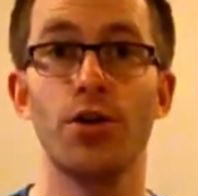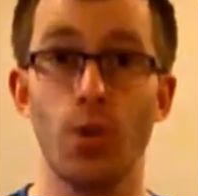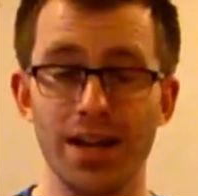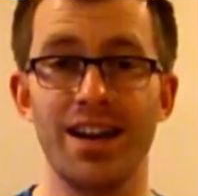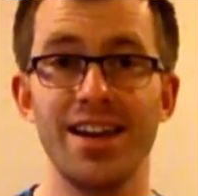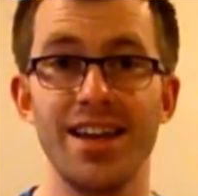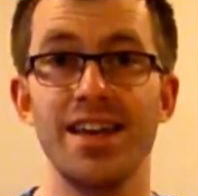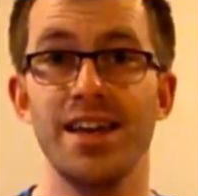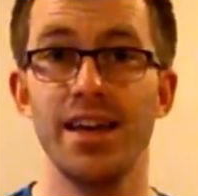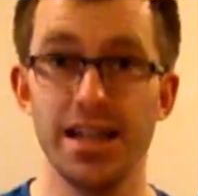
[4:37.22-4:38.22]
quite
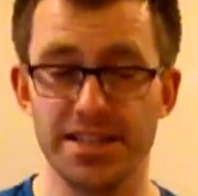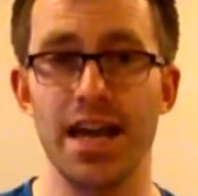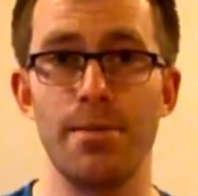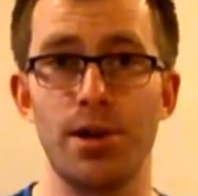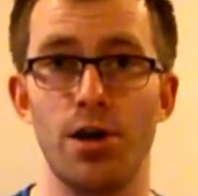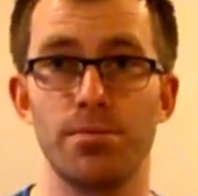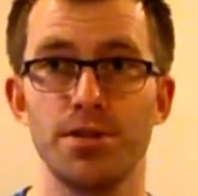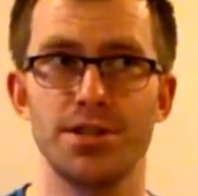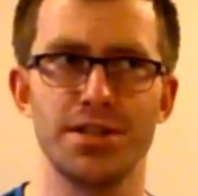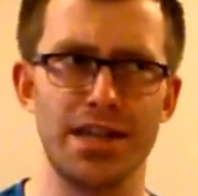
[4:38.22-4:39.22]
clearly it's Camel Up,
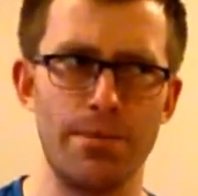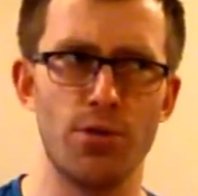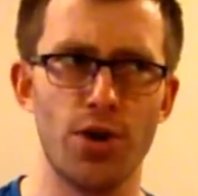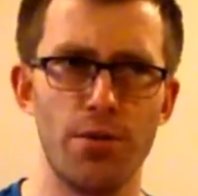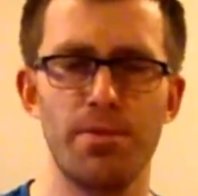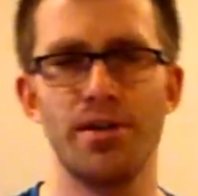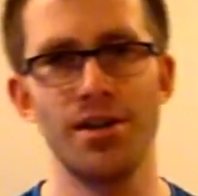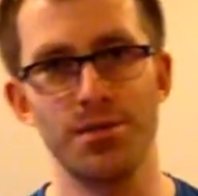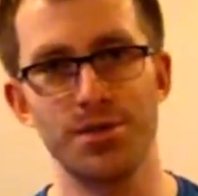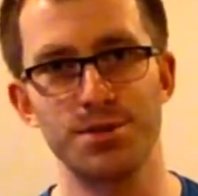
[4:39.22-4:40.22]
since Camel Cup
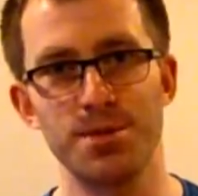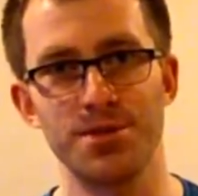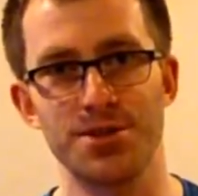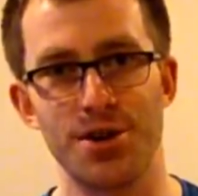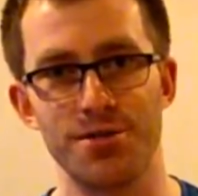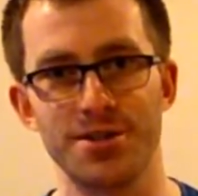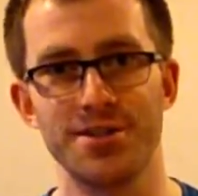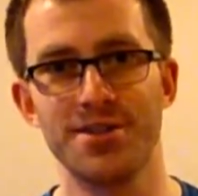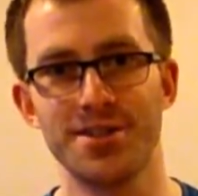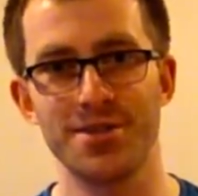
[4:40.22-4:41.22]
never won the Spiel Jahres,
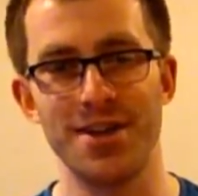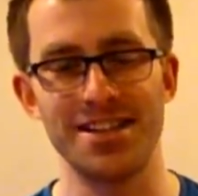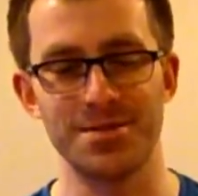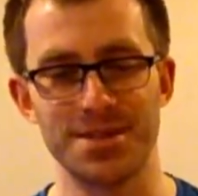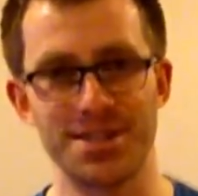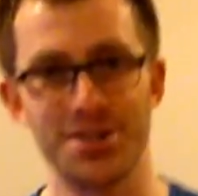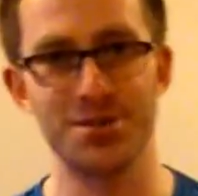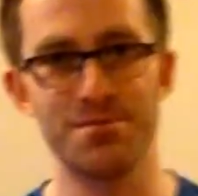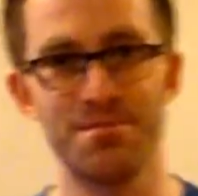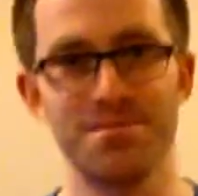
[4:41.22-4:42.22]
so end of discussion.